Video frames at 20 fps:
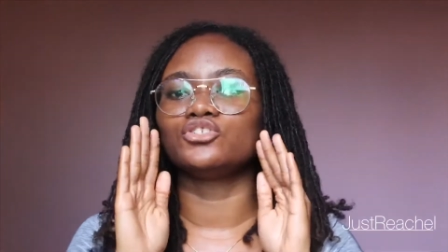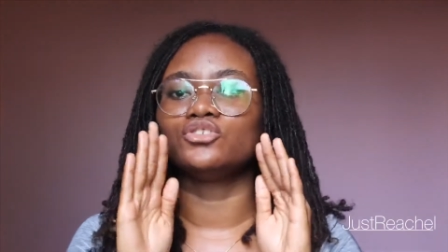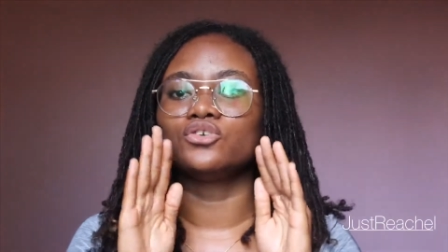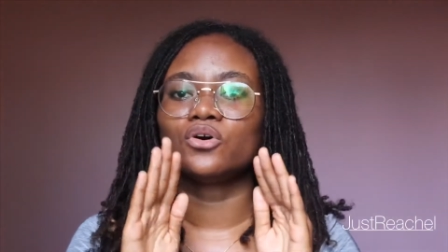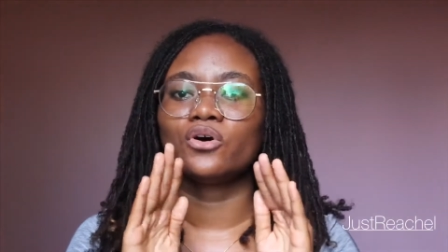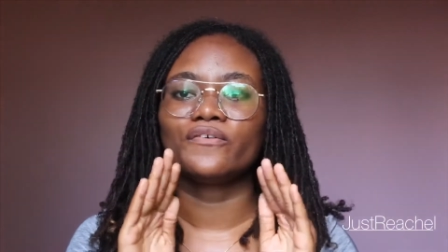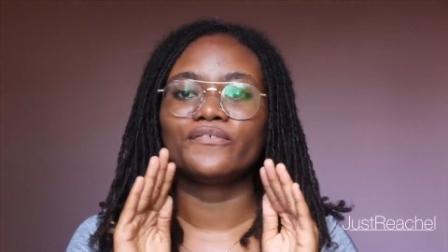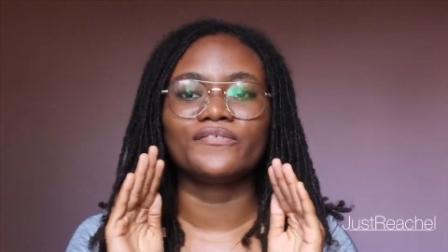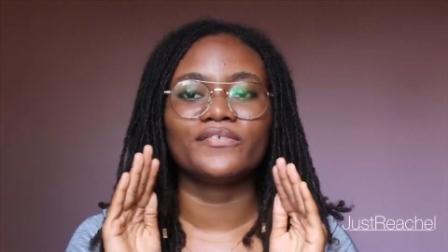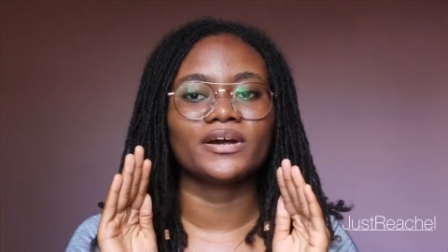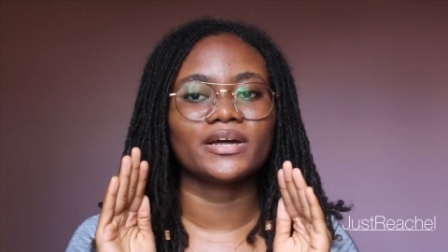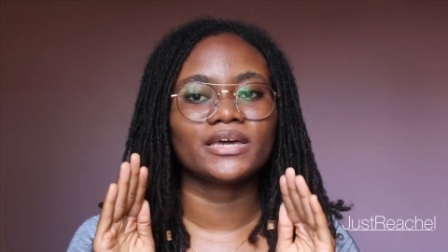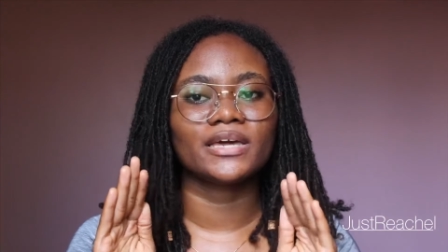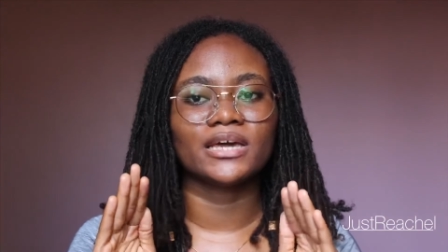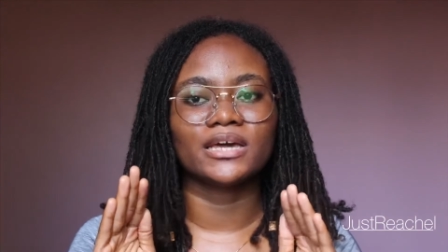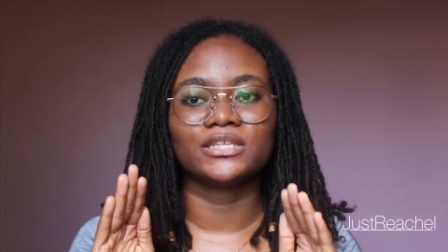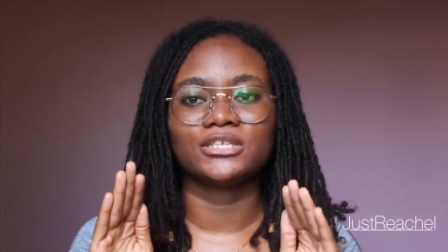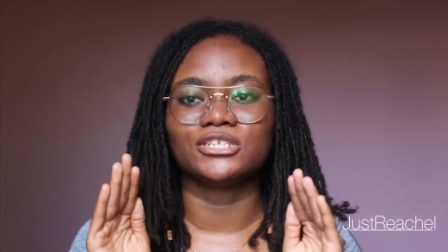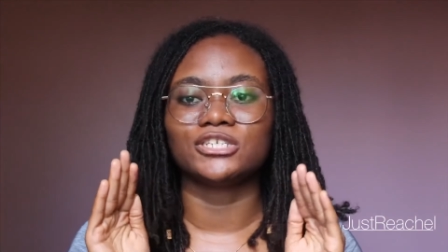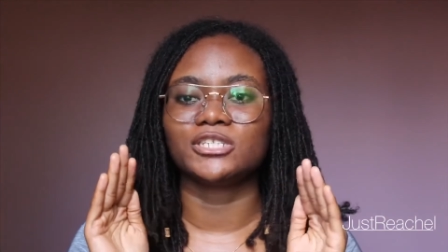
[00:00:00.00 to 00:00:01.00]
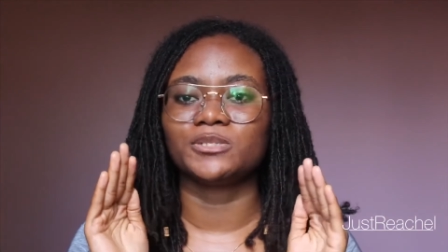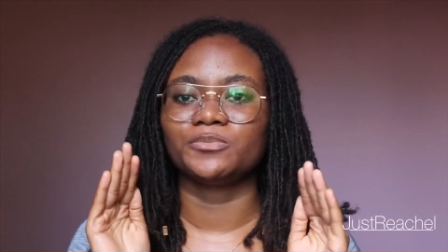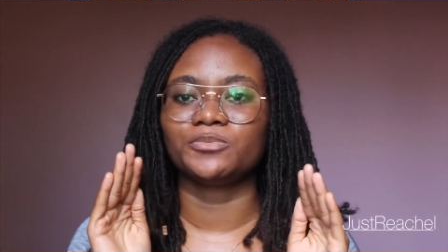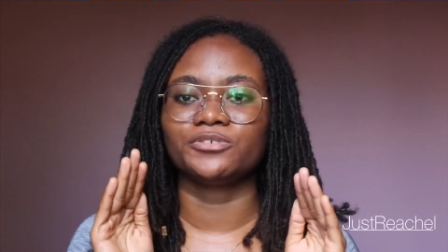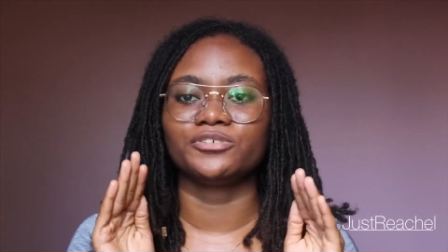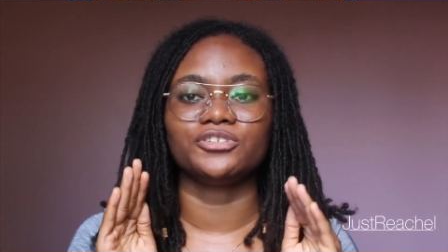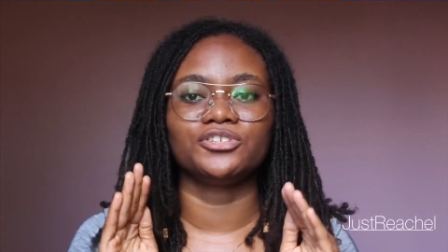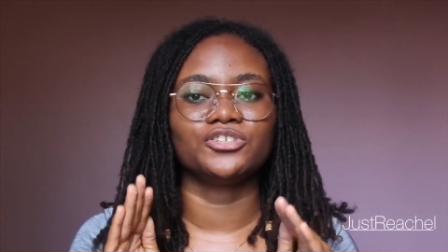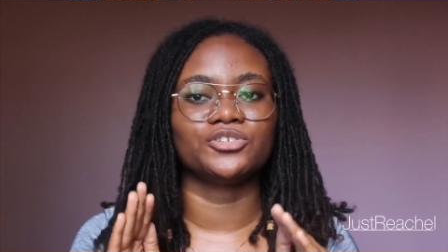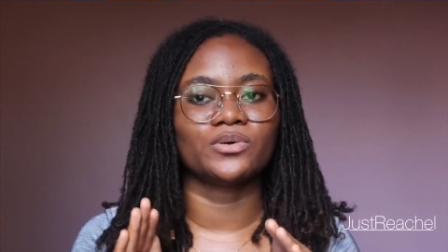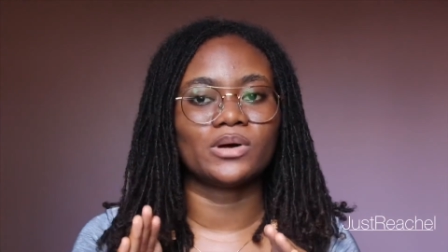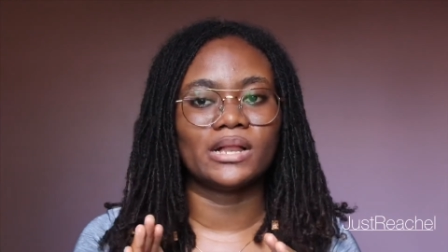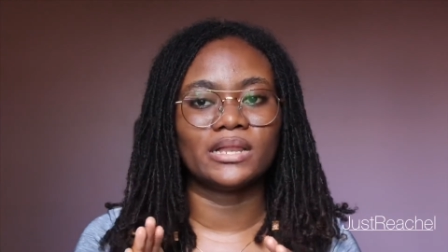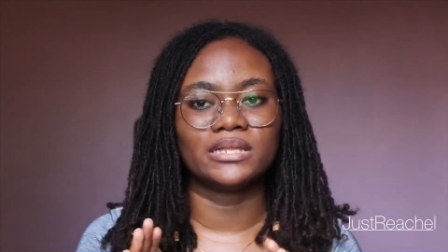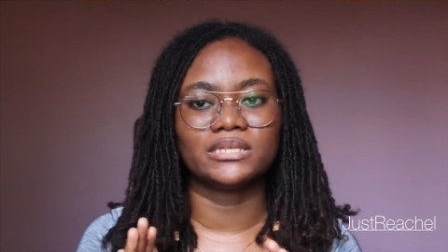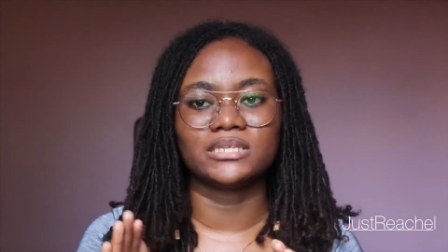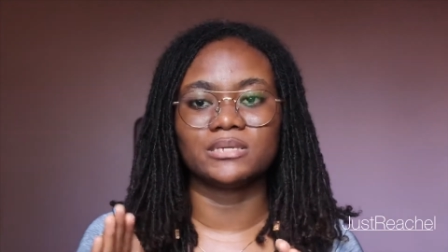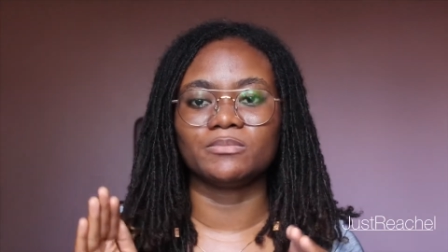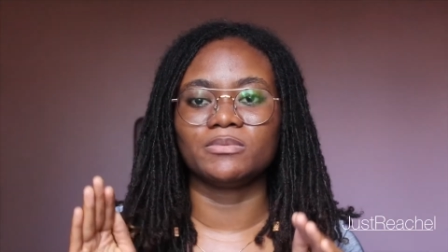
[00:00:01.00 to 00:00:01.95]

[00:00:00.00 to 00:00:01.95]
don't forget your spirituality,